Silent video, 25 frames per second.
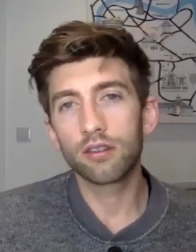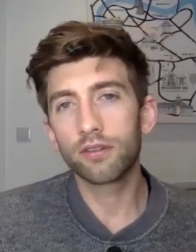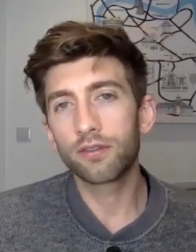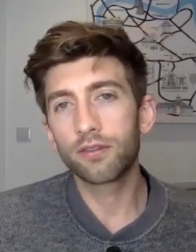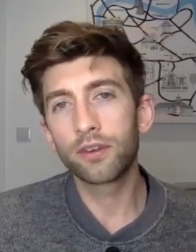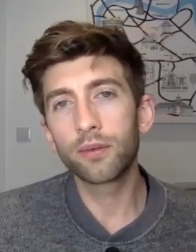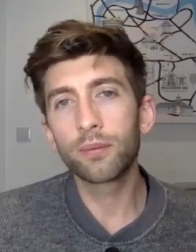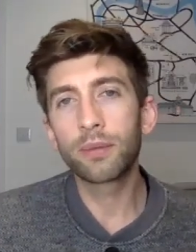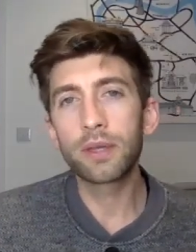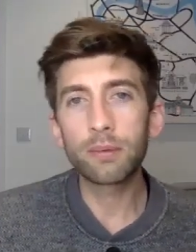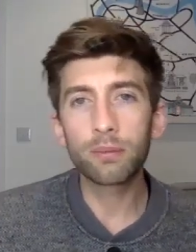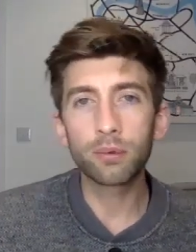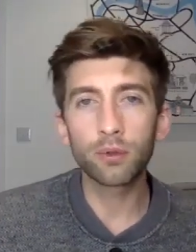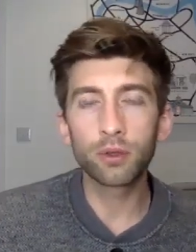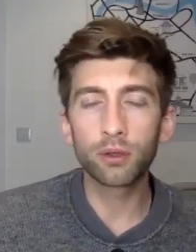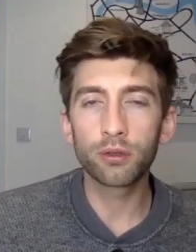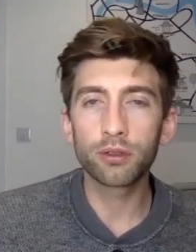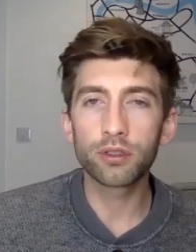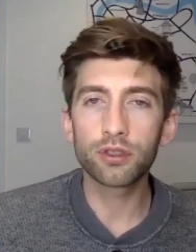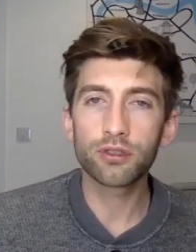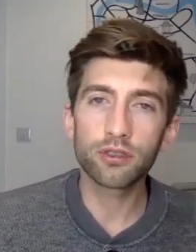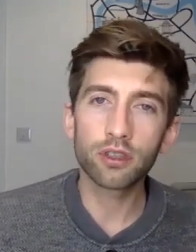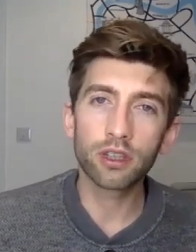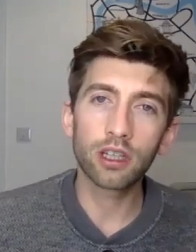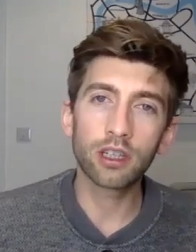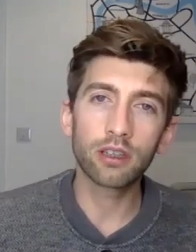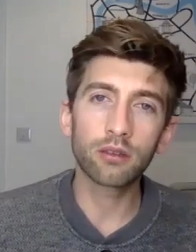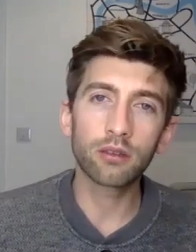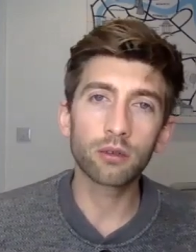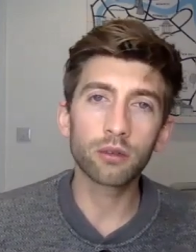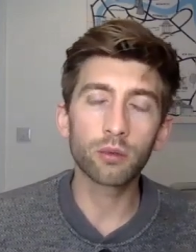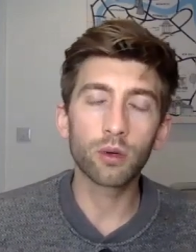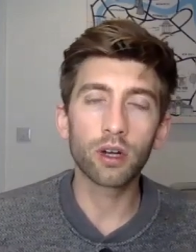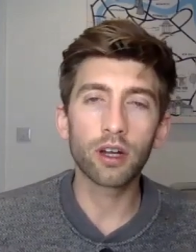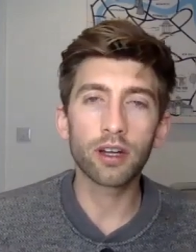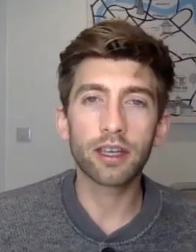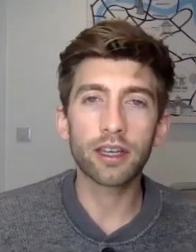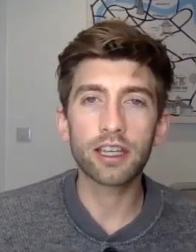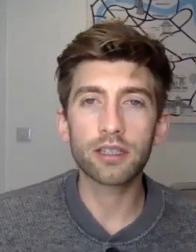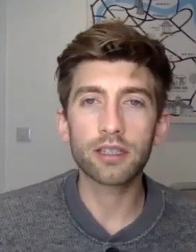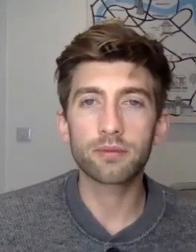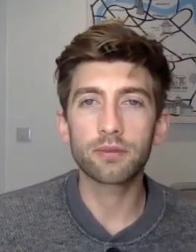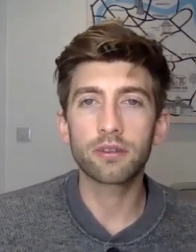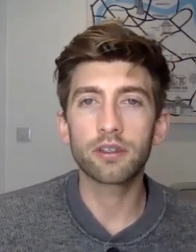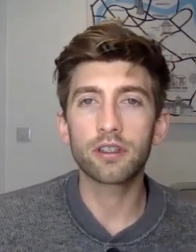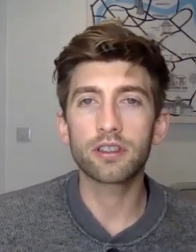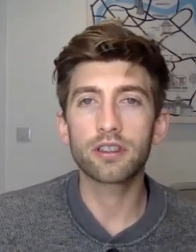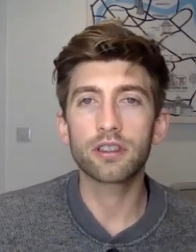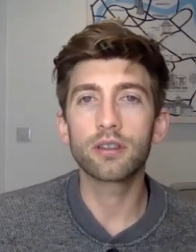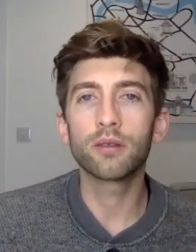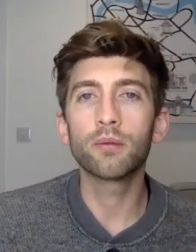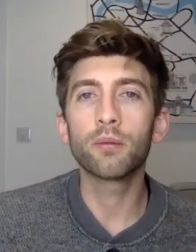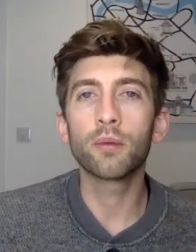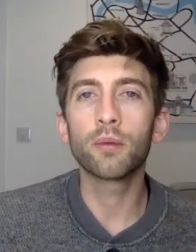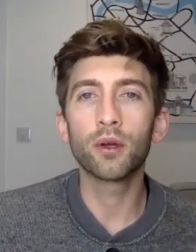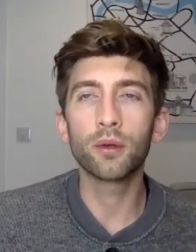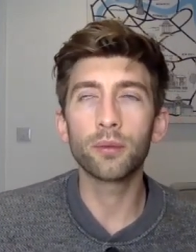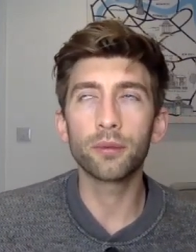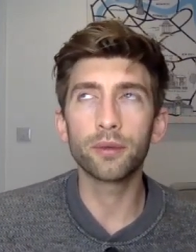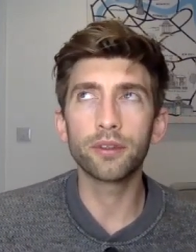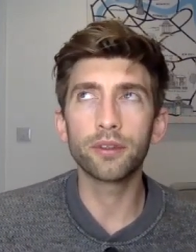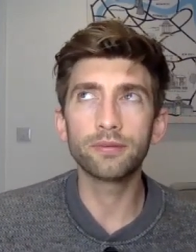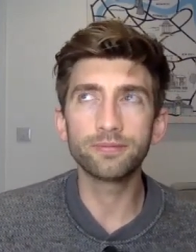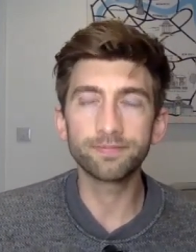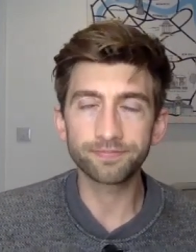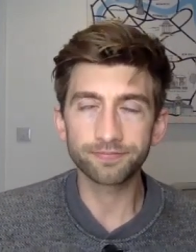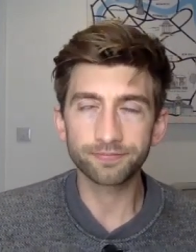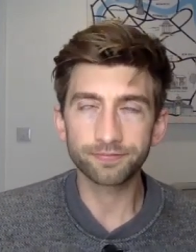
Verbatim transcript: for people who are struggling with work experience at the moment